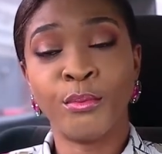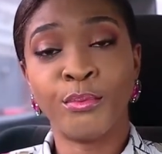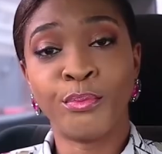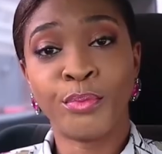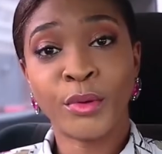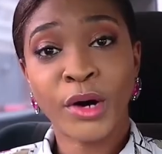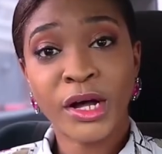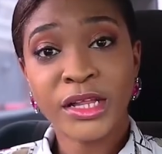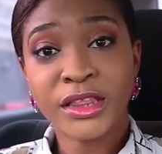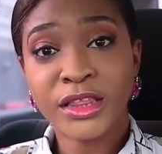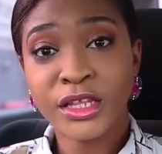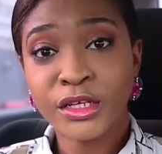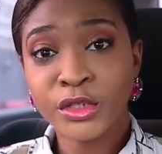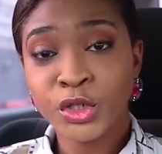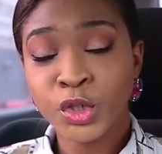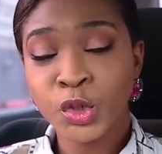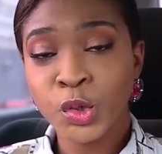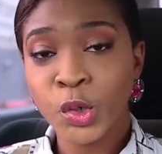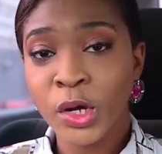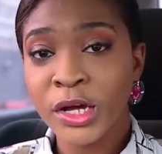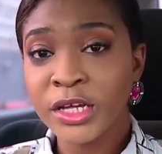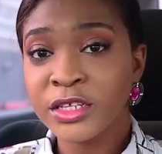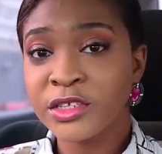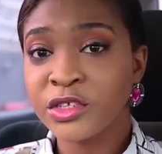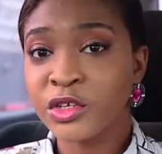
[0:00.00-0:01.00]
But the
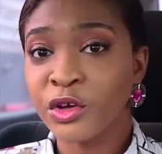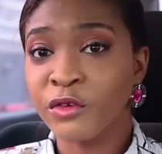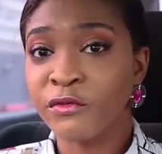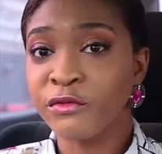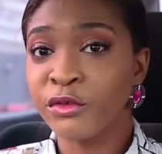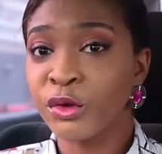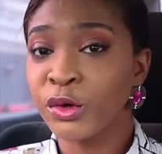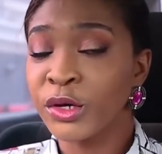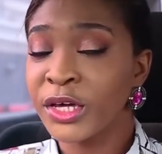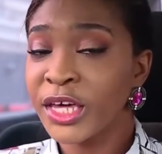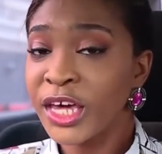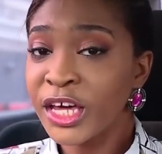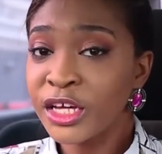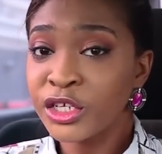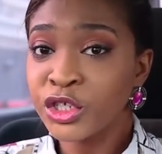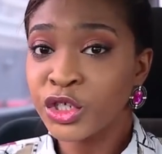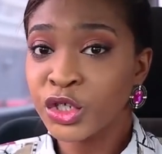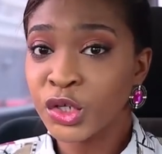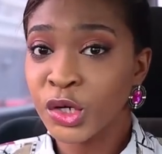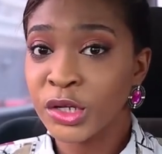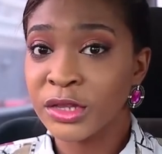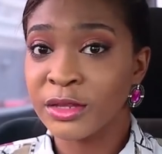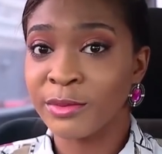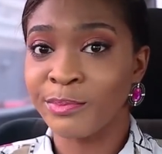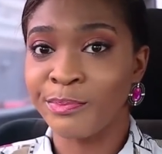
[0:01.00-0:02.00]
choice of
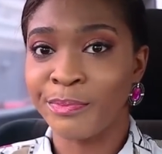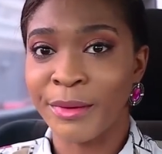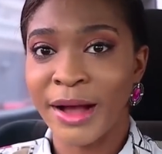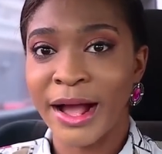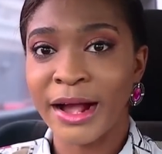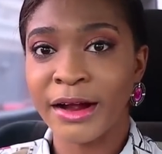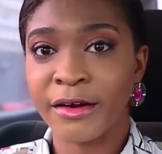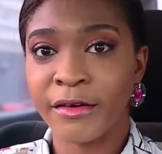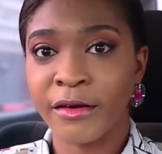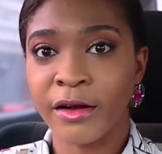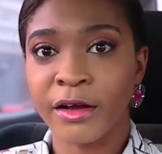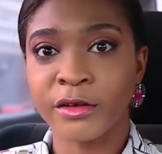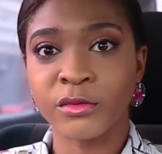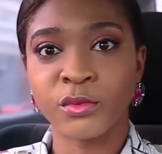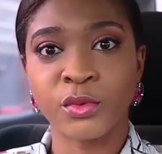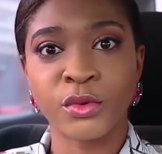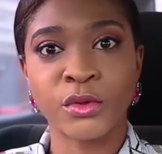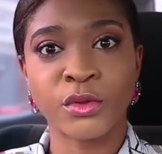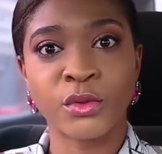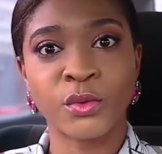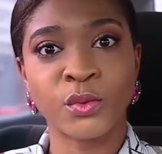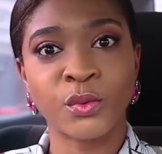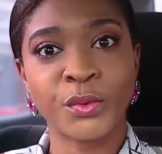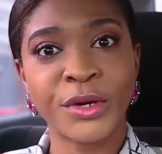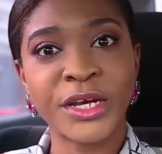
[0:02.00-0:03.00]
location, the background
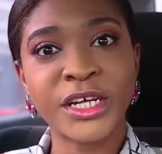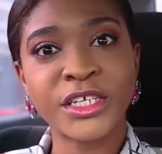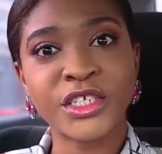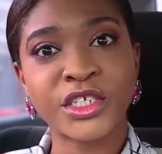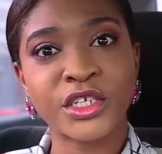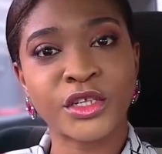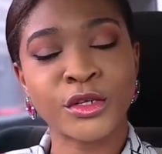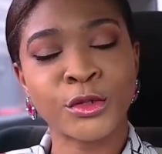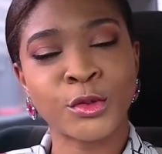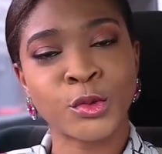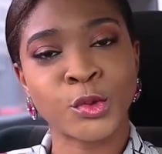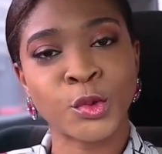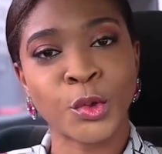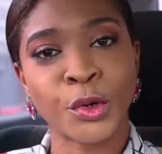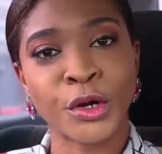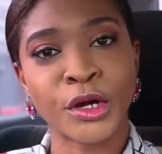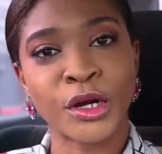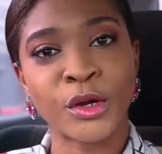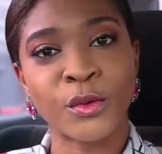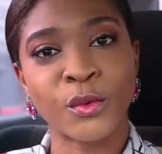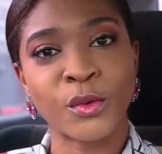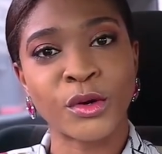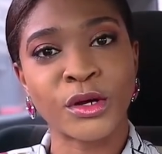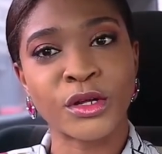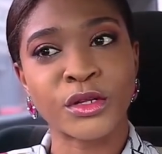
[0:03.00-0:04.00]
with which the
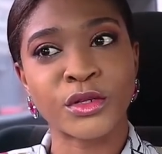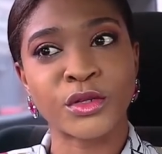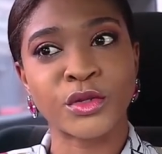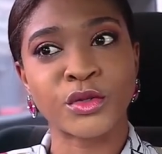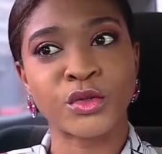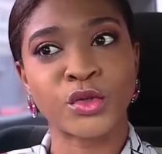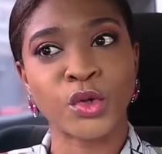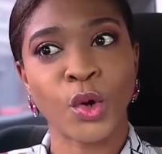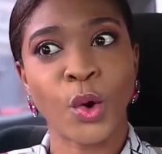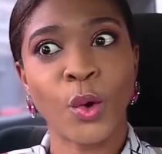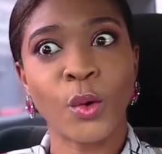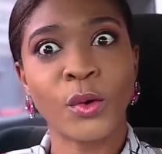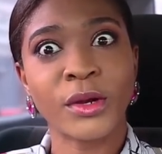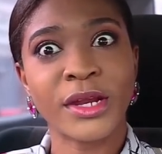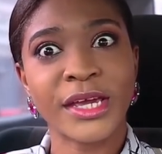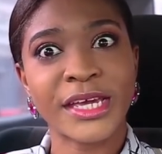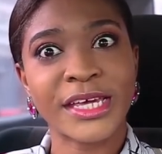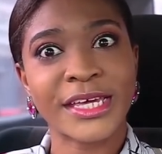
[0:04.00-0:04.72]
story was told